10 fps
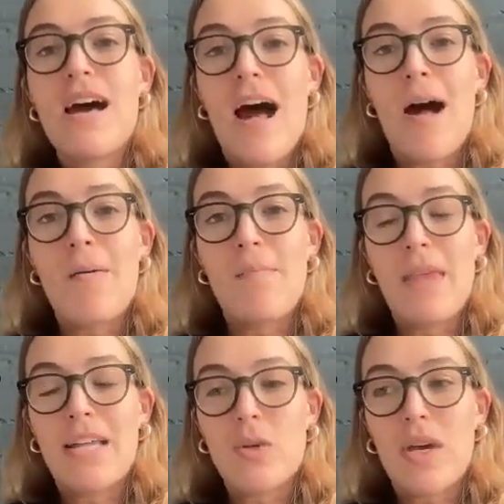And
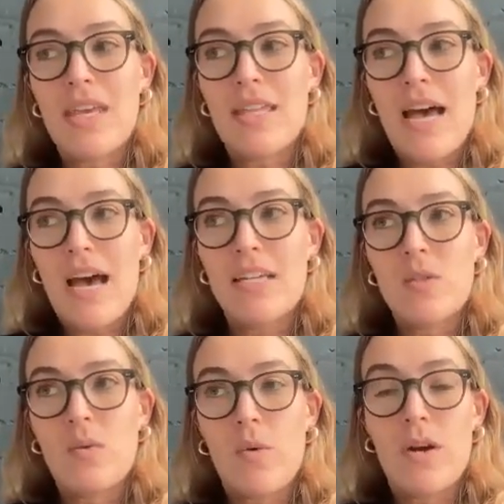so I think that
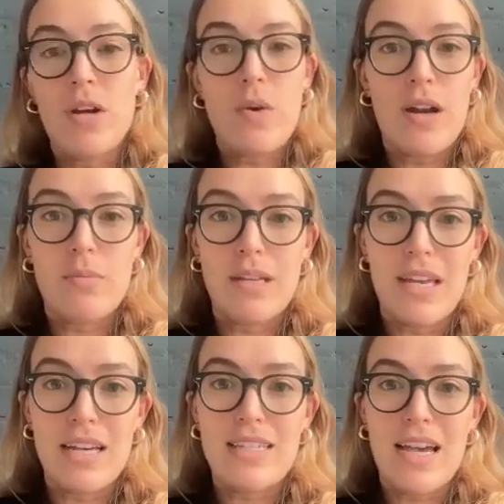is what we're incredibly
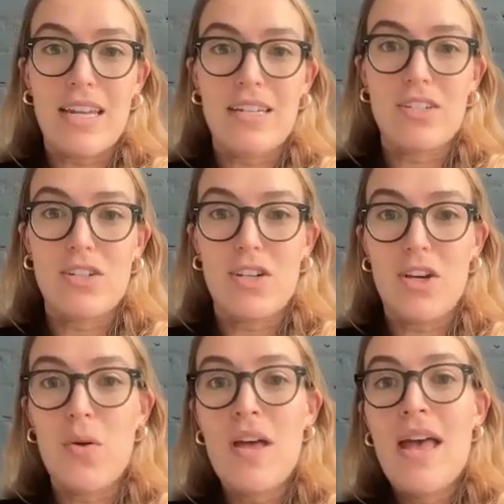excited to do.